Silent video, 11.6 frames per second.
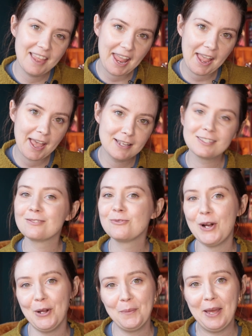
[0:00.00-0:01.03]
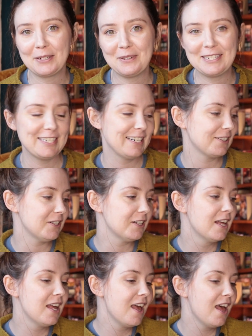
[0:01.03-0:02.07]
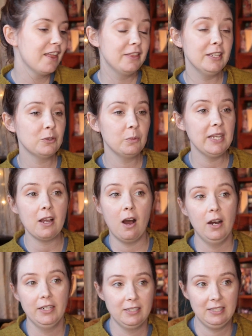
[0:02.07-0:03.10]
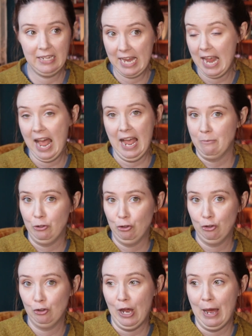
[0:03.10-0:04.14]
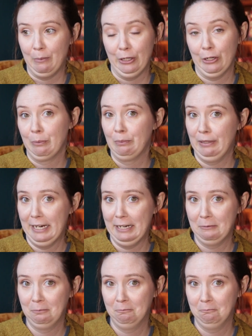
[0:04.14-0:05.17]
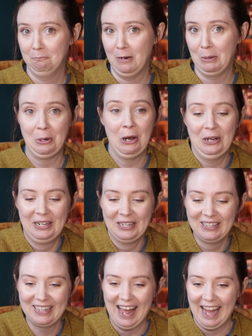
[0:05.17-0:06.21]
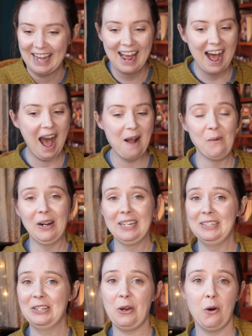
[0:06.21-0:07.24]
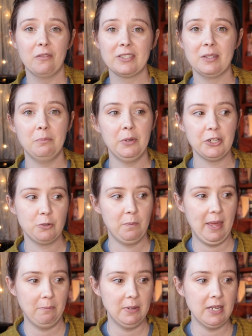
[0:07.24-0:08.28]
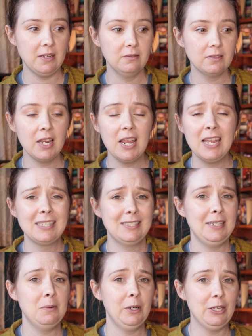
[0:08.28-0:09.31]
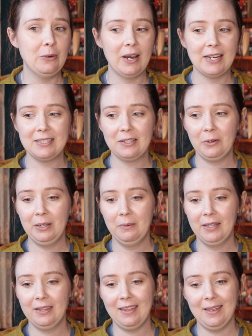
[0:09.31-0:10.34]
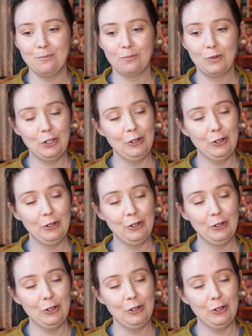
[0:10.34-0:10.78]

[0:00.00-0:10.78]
Hey guys, welcome back to my channel. This week, honestly, I'm gonna complain. I'm not gonna lie. I wanted to go over some bookish pet peeves, see what you guys agree with, and,